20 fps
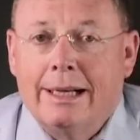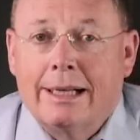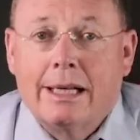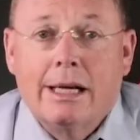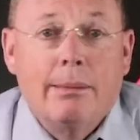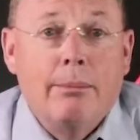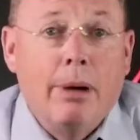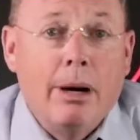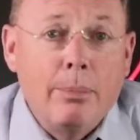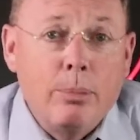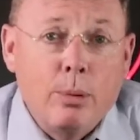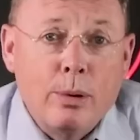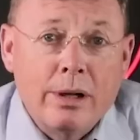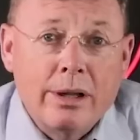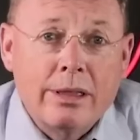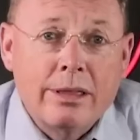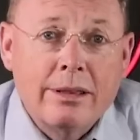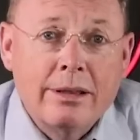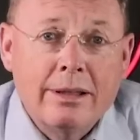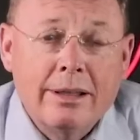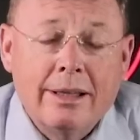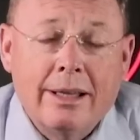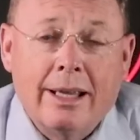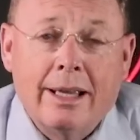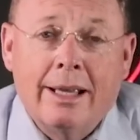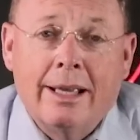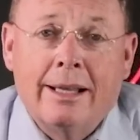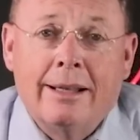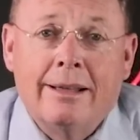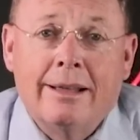come up with,
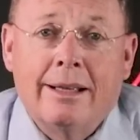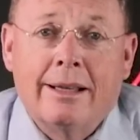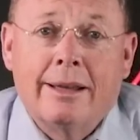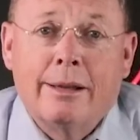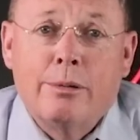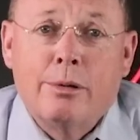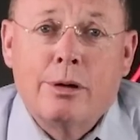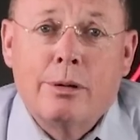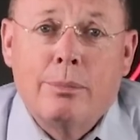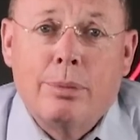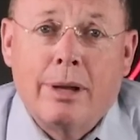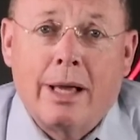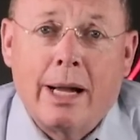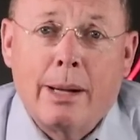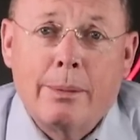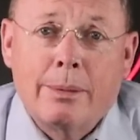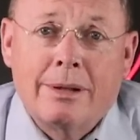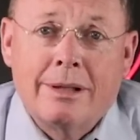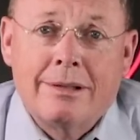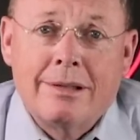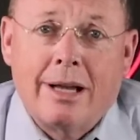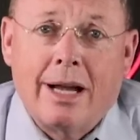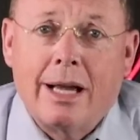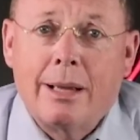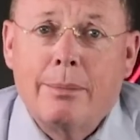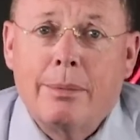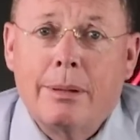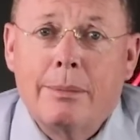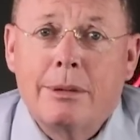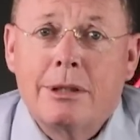and they will comply with the
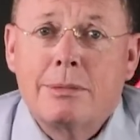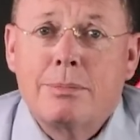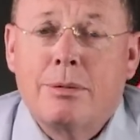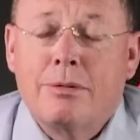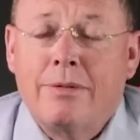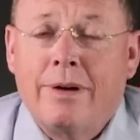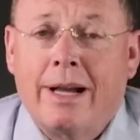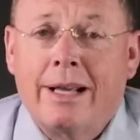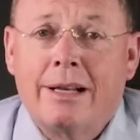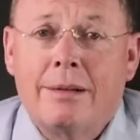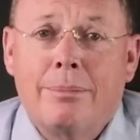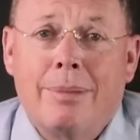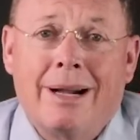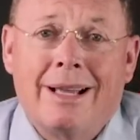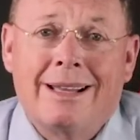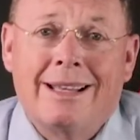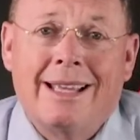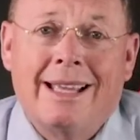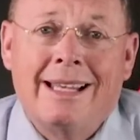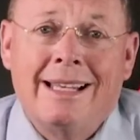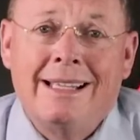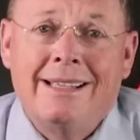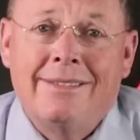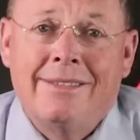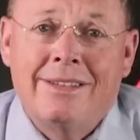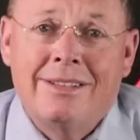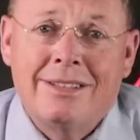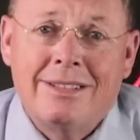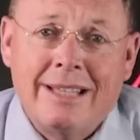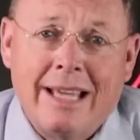time limits provided by any
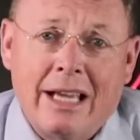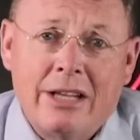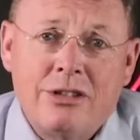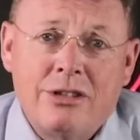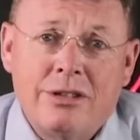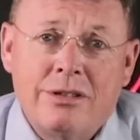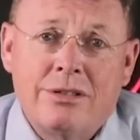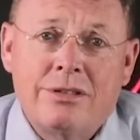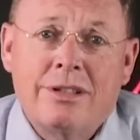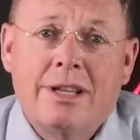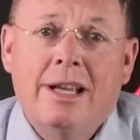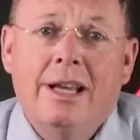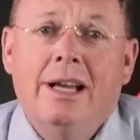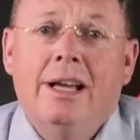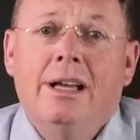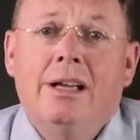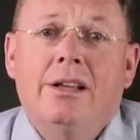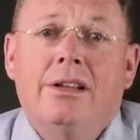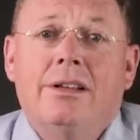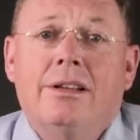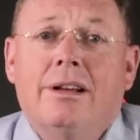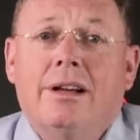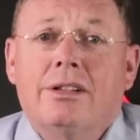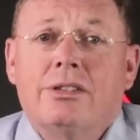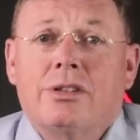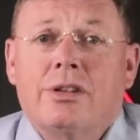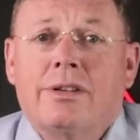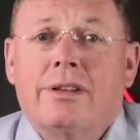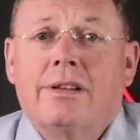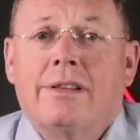of the statutes
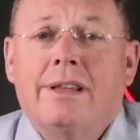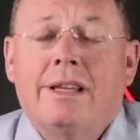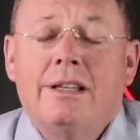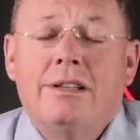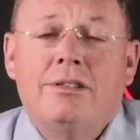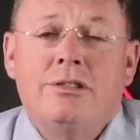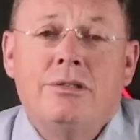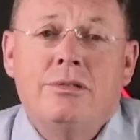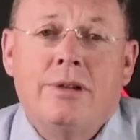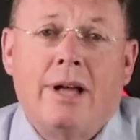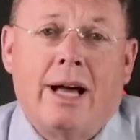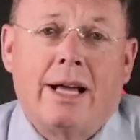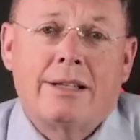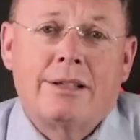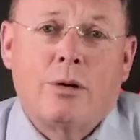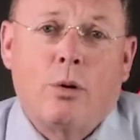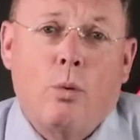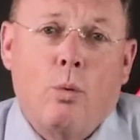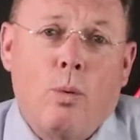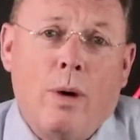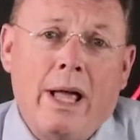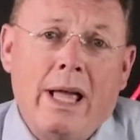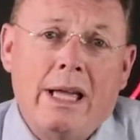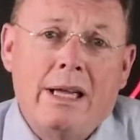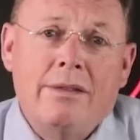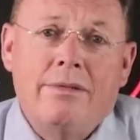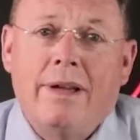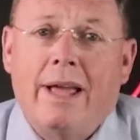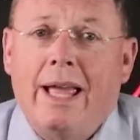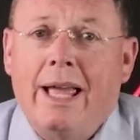so that they do not
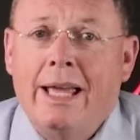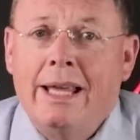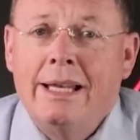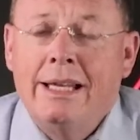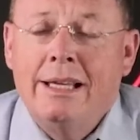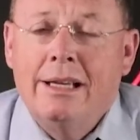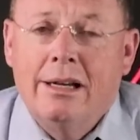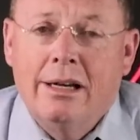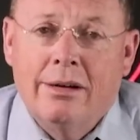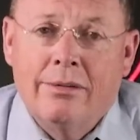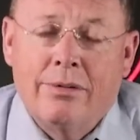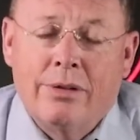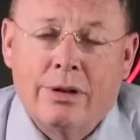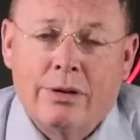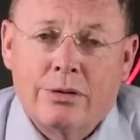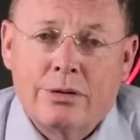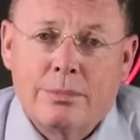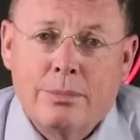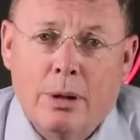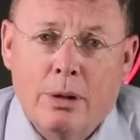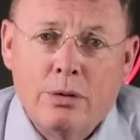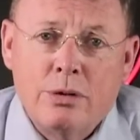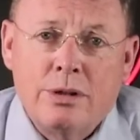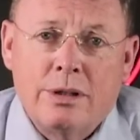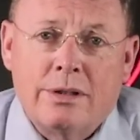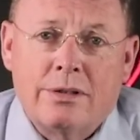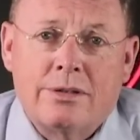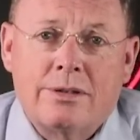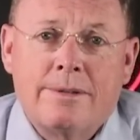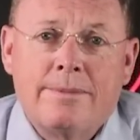waive any of those
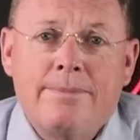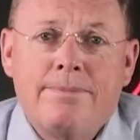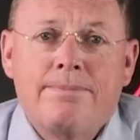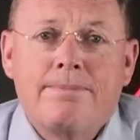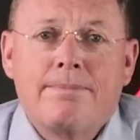motions.